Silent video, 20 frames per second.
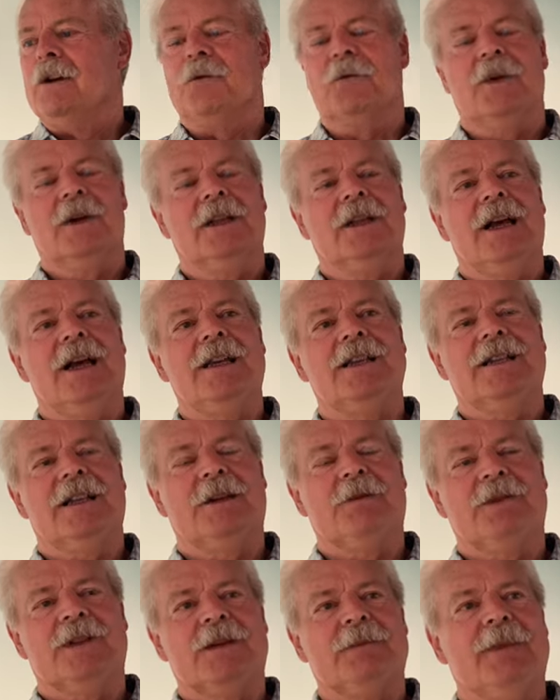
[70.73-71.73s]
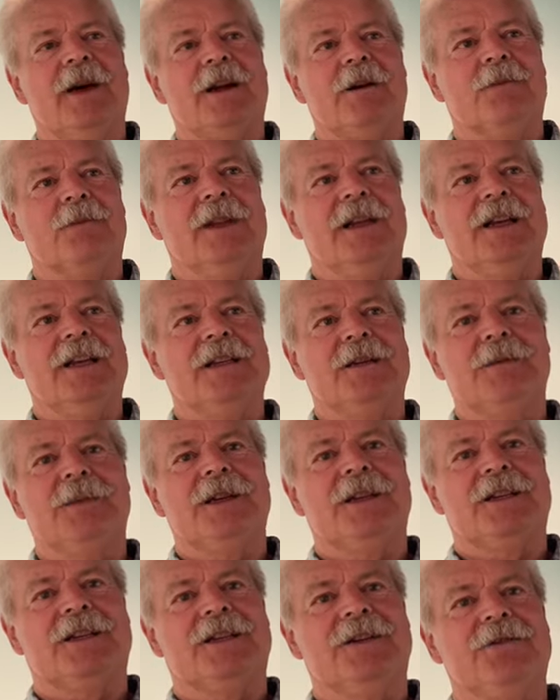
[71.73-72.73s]
realized that it was a better place to be
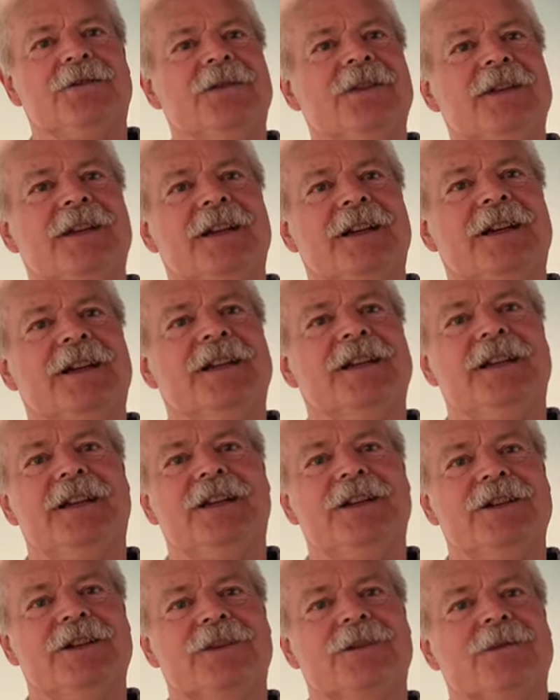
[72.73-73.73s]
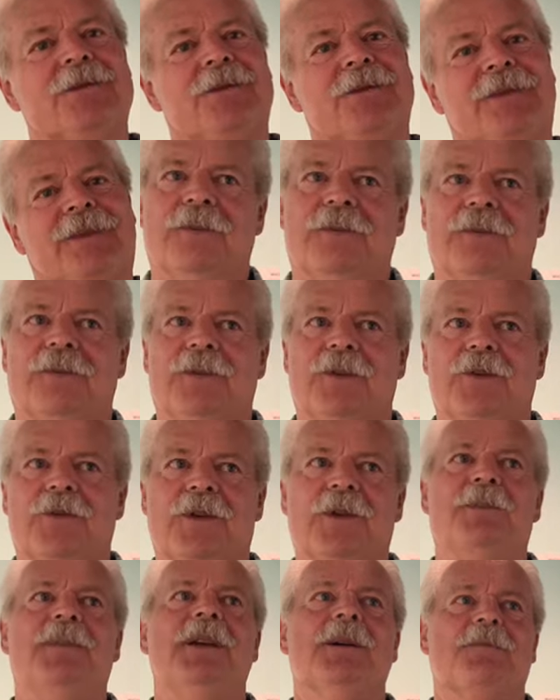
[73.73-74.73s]
a student than a teacher you
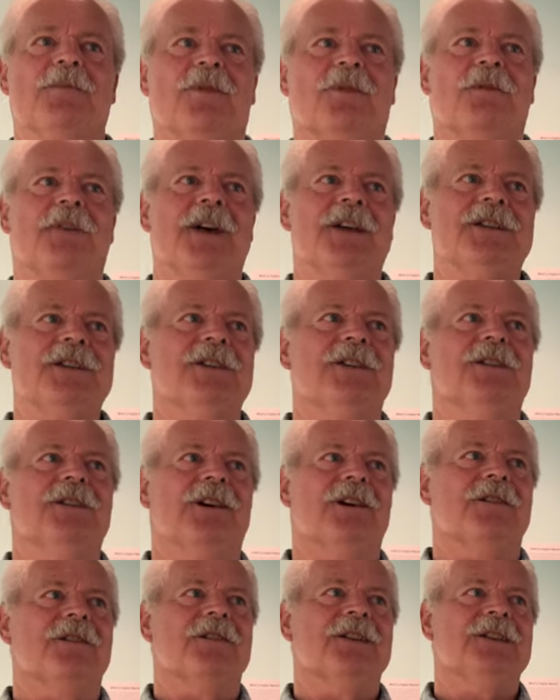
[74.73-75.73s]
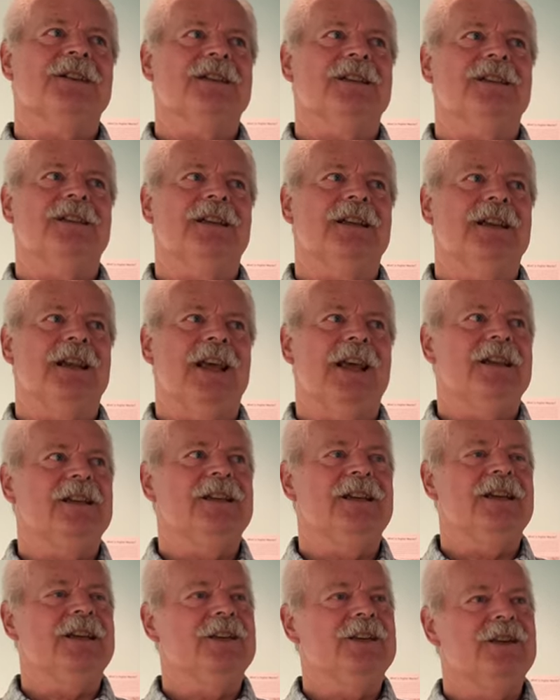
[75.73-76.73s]
could be a professional artist and
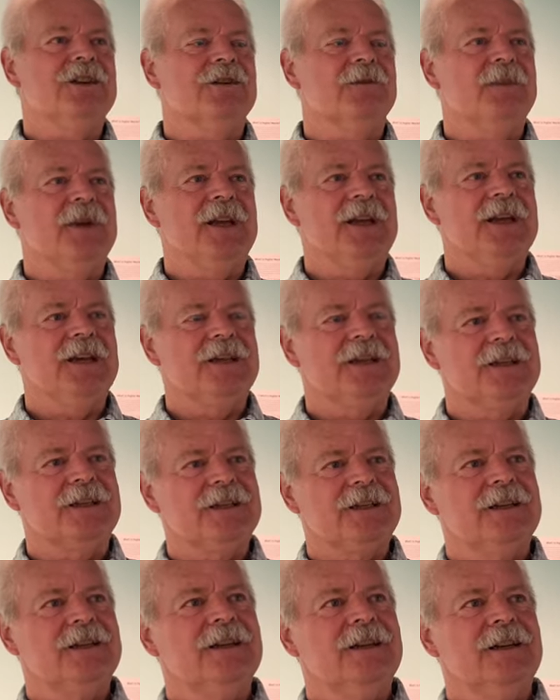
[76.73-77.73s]
teacher because